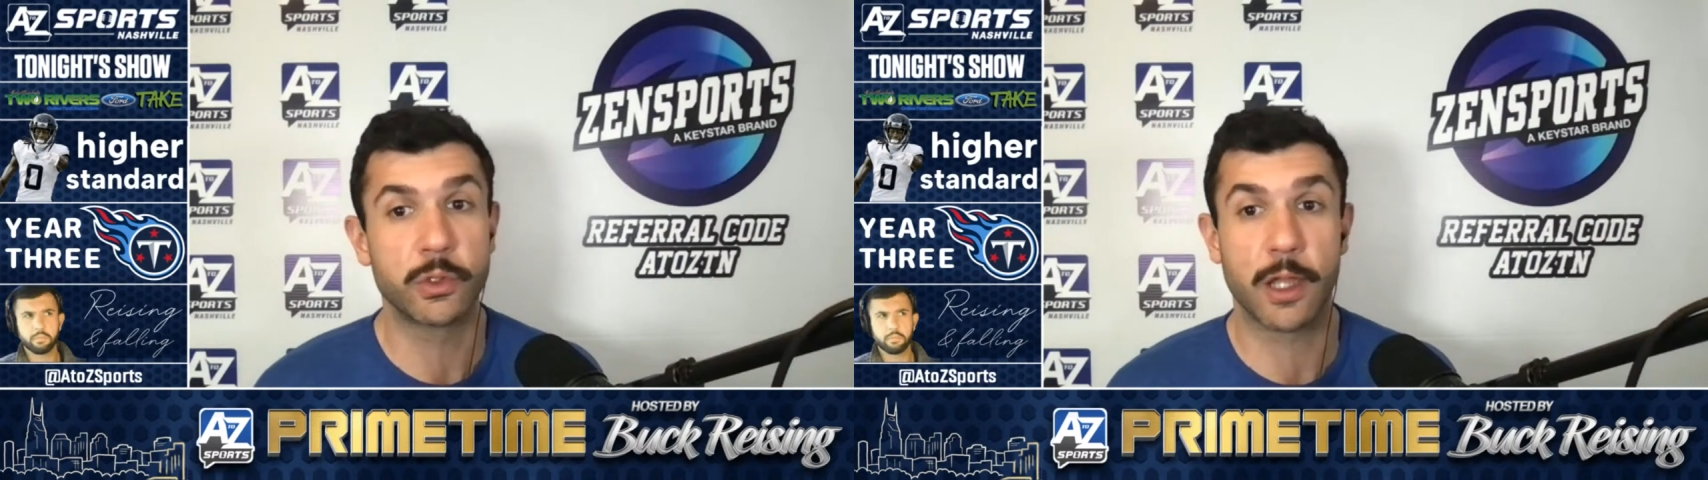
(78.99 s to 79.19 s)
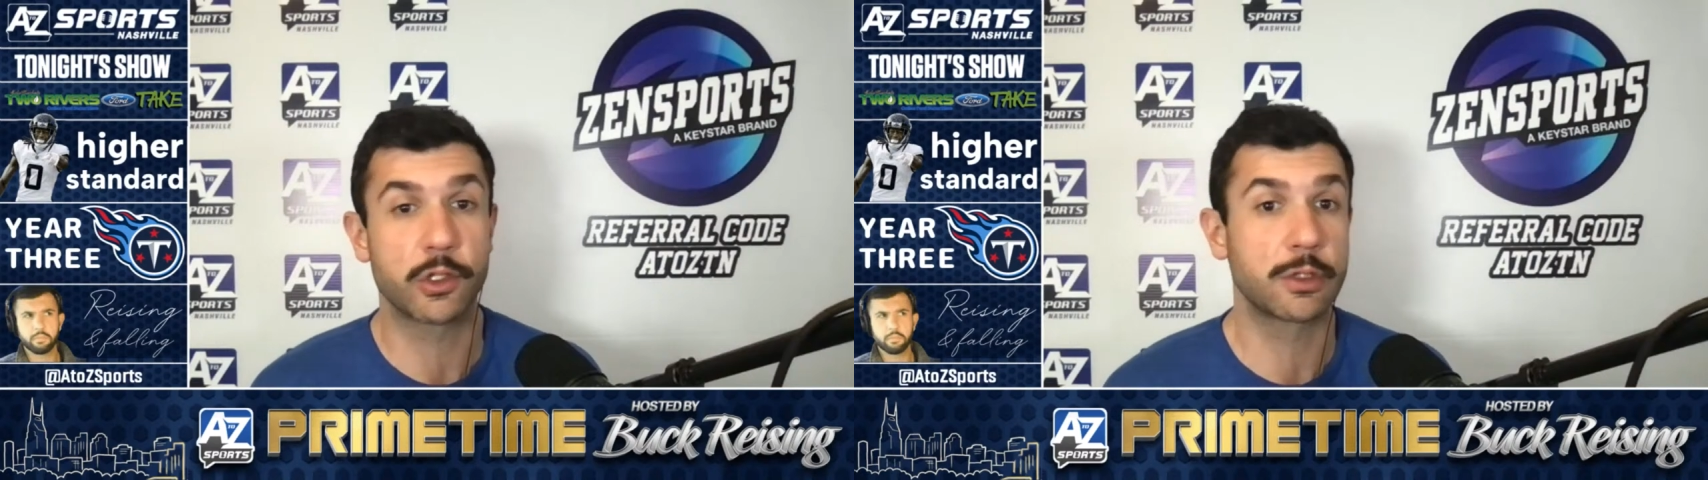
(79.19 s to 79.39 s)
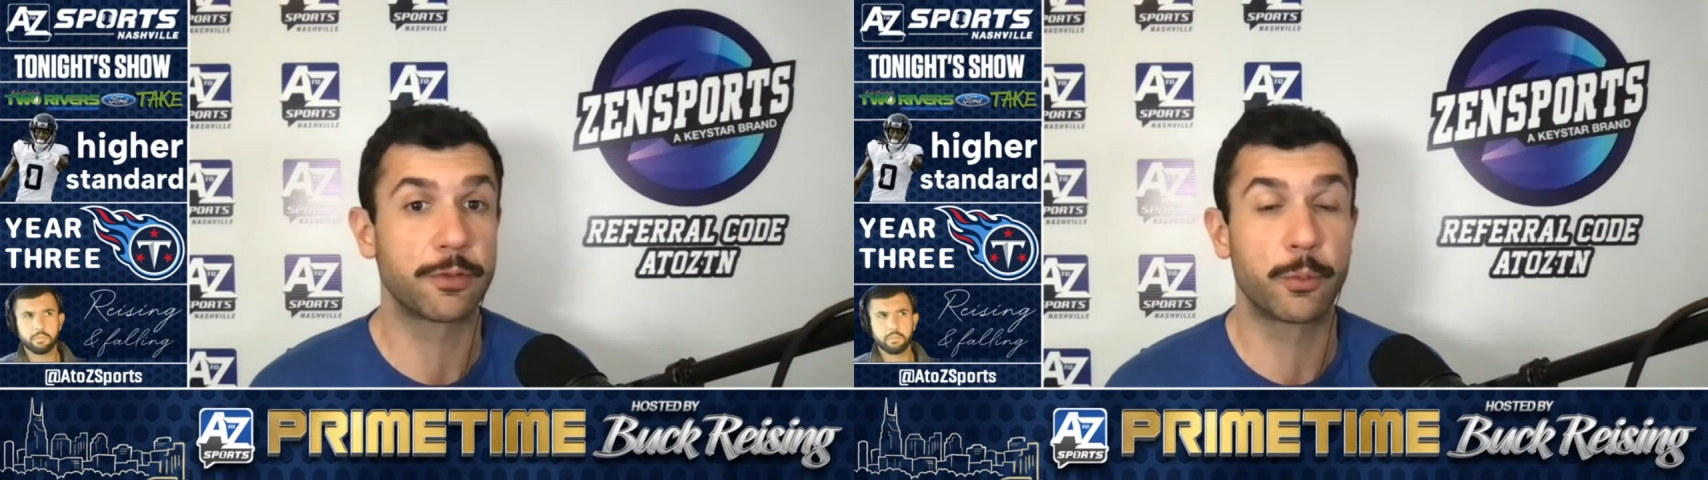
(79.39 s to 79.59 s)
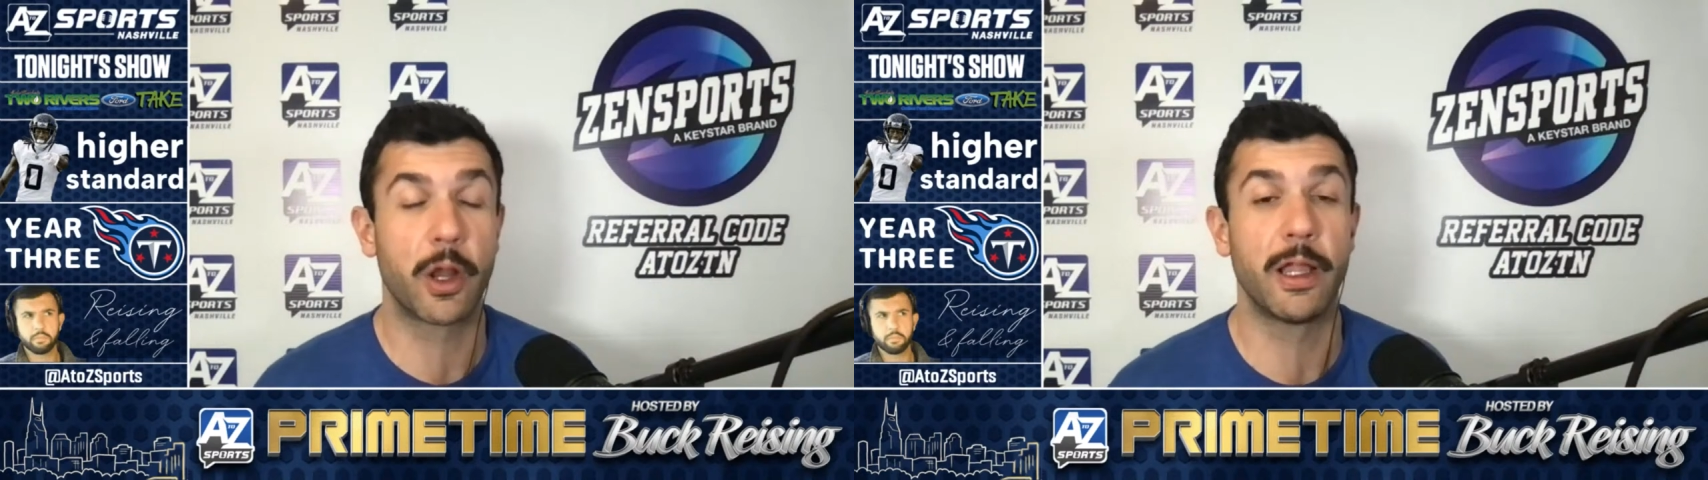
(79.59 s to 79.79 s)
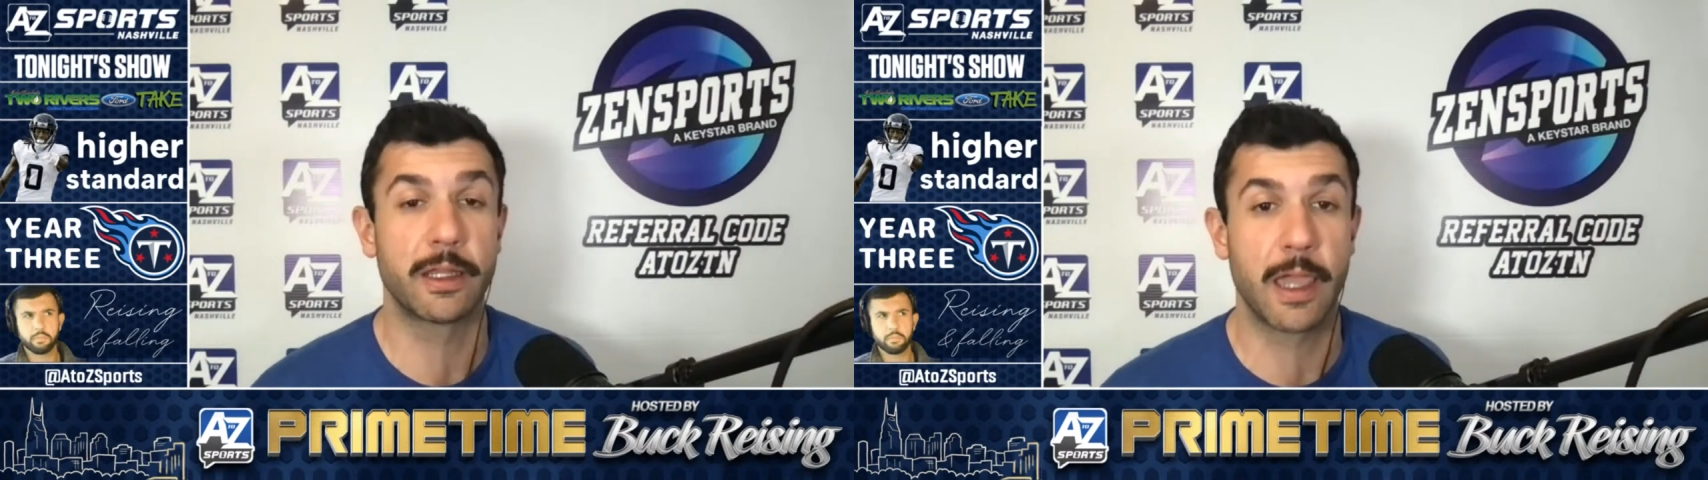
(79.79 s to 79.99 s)
not just for
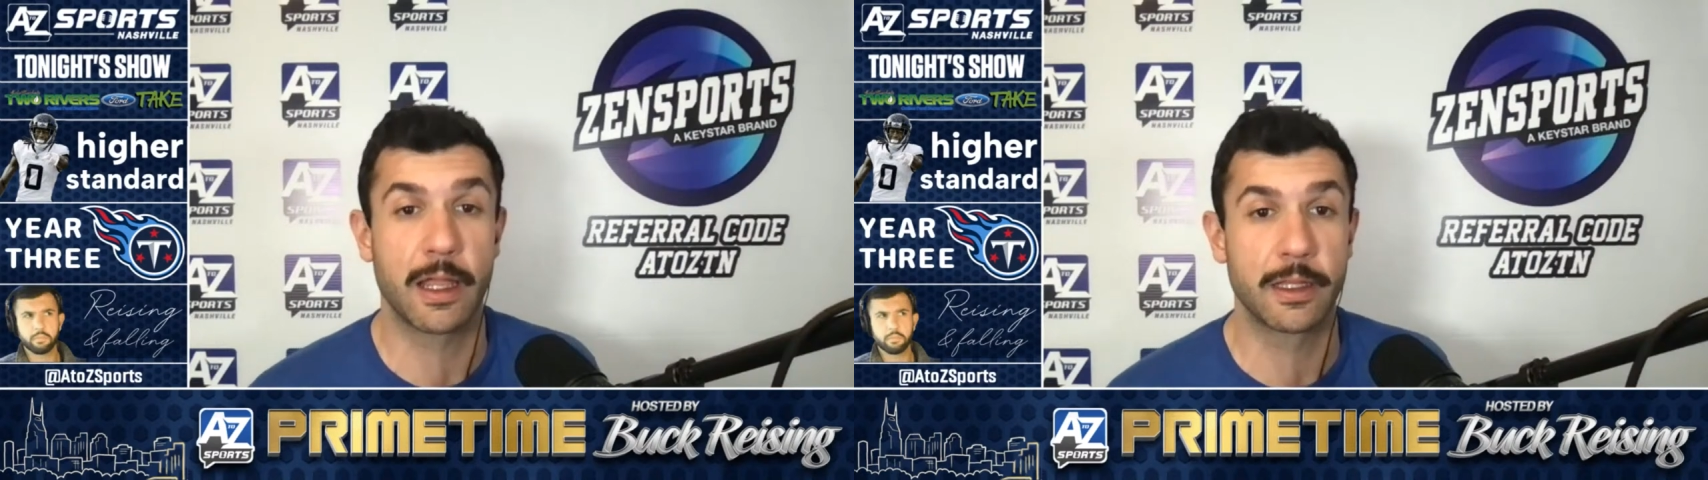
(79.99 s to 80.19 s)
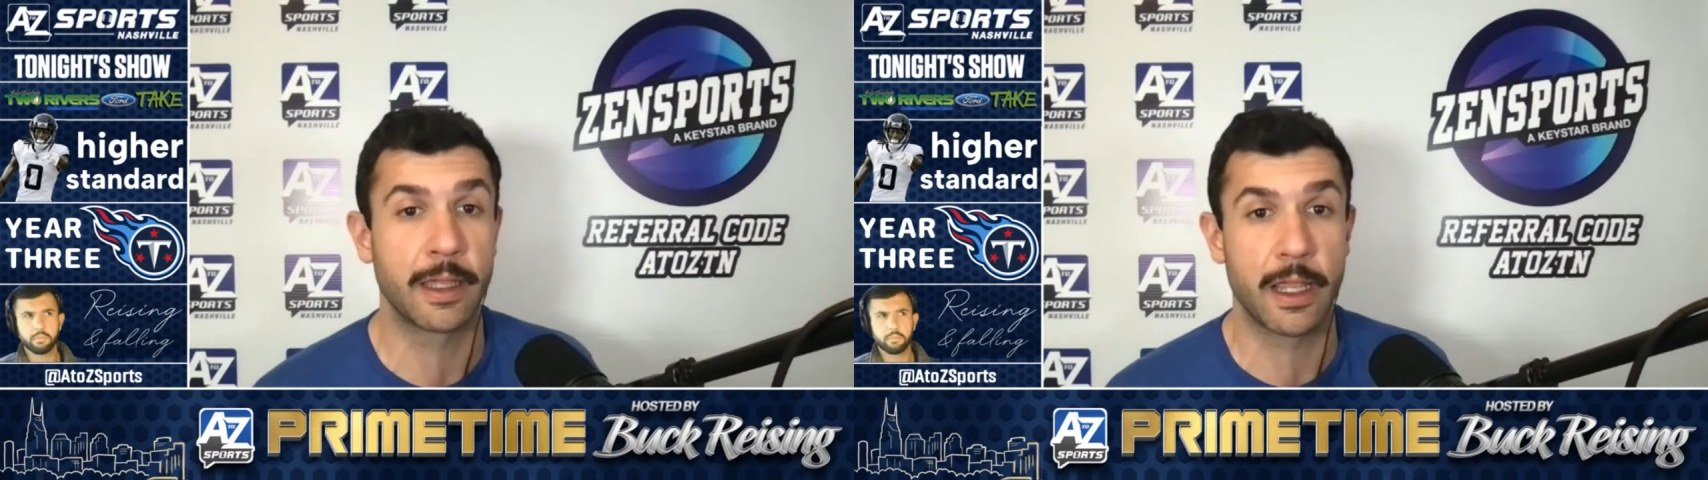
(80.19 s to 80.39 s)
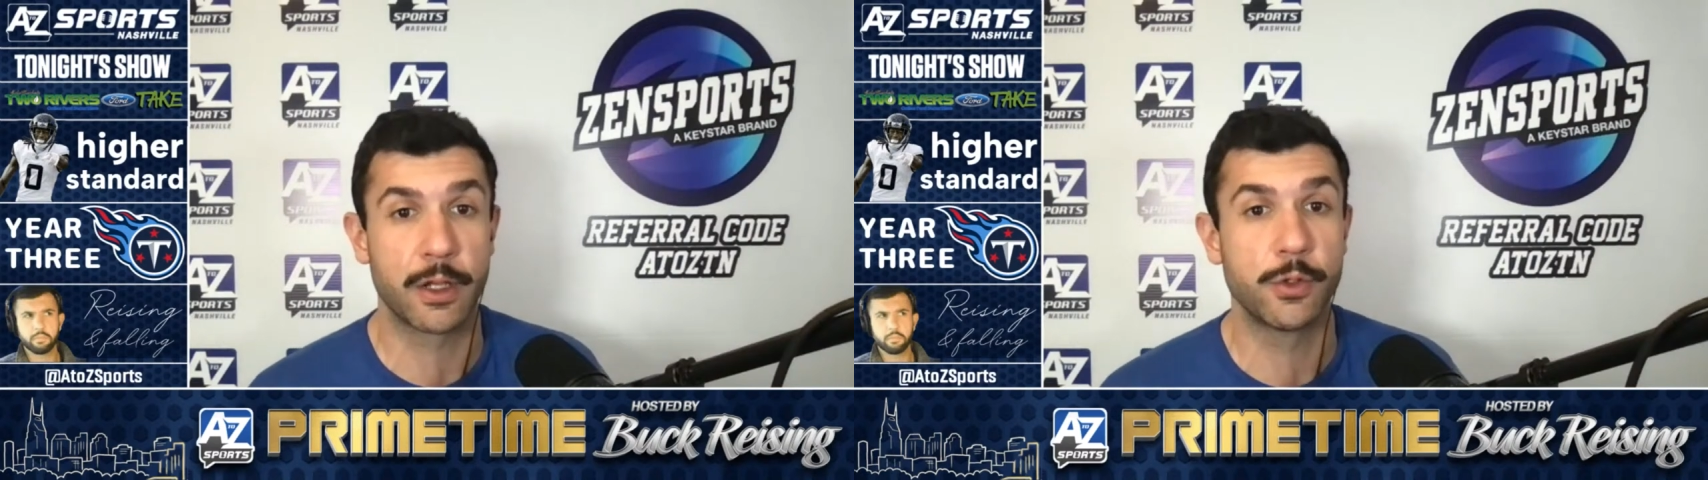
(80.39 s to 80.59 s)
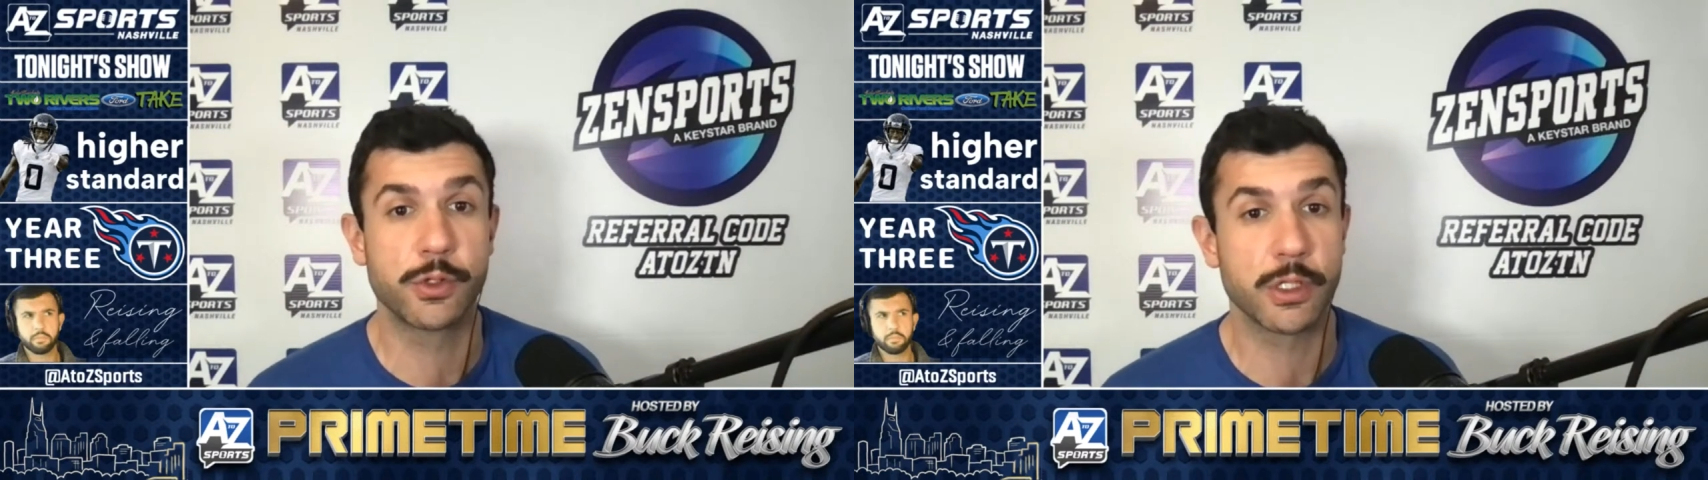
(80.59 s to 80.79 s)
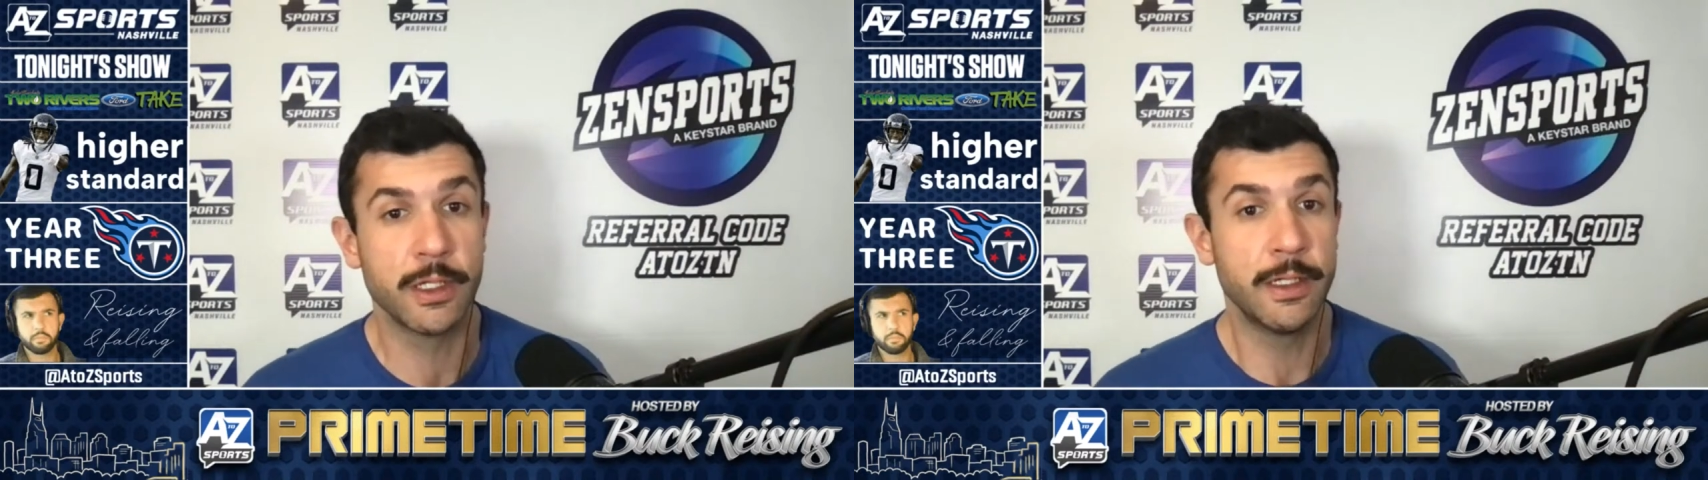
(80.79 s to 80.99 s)
Brian Callahan,
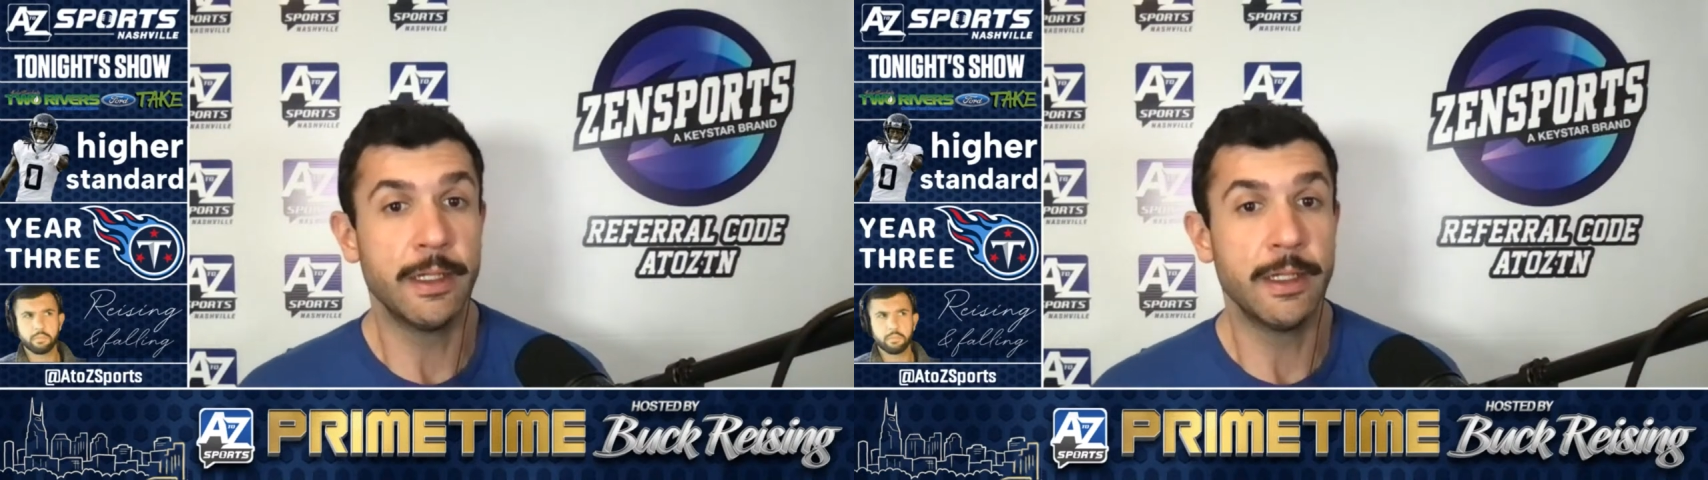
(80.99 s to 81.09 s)
whose